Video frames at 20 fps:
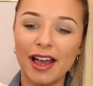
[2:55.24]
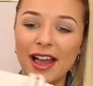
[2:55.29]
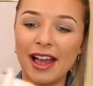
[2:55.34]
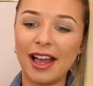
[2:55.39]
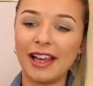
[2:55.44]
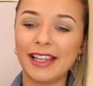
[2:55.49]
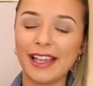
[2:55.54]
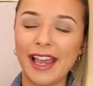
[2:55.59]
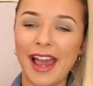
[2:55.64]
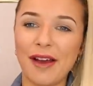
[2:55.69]

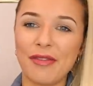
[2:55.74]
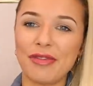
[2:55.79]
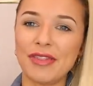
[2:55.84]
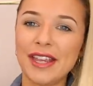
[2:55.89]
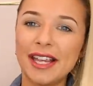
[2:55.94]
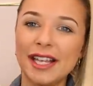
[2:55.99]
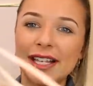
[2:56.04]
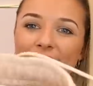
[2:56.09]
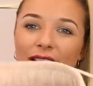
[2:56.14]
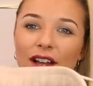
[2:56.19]
Yeah,
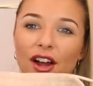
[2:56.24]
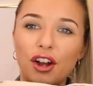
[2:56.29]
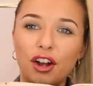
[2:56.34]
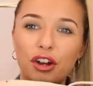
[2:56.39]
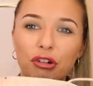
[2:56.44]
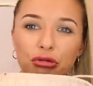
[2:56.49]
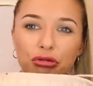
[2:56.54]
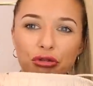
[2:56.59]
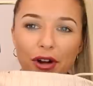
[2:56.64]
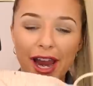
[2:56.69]
these are
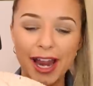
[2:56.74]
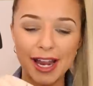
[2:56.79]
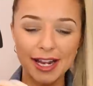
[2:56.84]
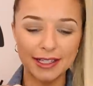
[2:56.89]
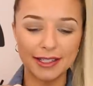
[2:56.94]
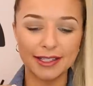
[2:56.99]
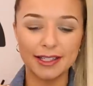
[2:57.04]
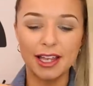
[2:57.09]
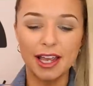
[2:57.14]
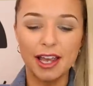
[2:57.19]

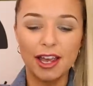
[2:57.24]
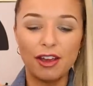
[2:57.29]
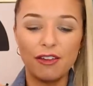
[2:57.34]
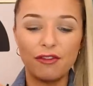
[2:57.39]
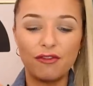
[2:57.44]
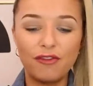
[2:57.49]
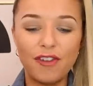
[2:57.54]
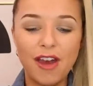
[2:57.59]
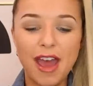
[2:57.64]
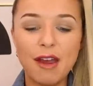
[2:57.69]
great,
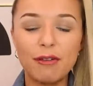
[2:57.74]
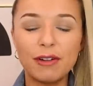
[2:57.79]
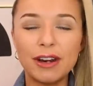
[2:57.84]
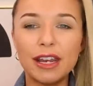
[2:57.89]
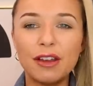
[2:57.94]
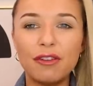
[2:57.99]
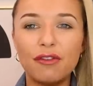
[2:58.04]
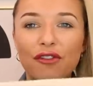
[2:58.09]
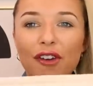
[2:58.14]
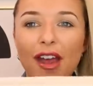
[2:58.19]

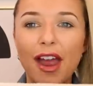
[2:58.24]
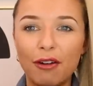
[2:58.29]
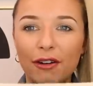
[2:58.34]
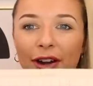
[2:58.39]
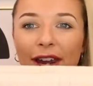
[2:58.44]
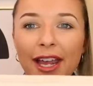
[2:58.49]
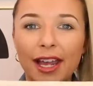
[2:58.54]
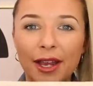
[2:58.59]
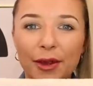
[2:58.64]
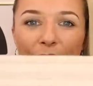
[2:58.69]

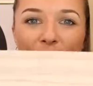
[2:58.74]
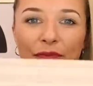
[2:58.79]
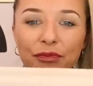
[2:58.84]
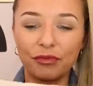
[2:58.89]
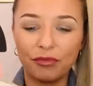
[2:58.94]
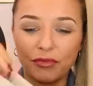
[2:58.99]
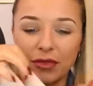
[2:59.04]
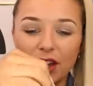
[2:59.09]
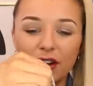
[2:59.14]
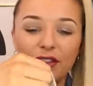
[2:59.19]
very
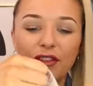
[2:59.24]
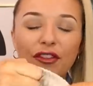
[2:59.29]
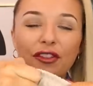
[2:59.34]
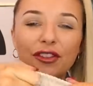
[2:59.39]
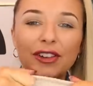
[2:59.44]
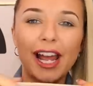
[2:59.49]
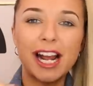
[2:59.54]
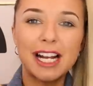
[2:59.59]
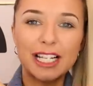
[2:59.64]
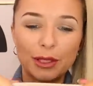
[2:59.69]

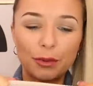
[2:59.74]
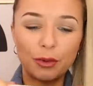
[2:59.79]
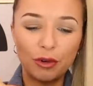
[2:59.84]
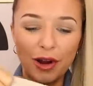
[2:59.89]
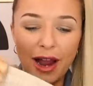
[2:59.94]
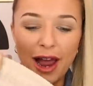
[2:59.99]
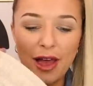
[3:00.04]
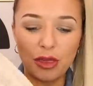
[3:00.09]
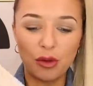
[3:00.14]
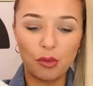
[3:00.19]

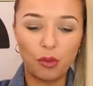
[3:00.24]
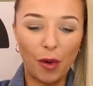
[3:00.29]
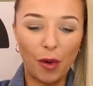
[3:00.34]
flexible at the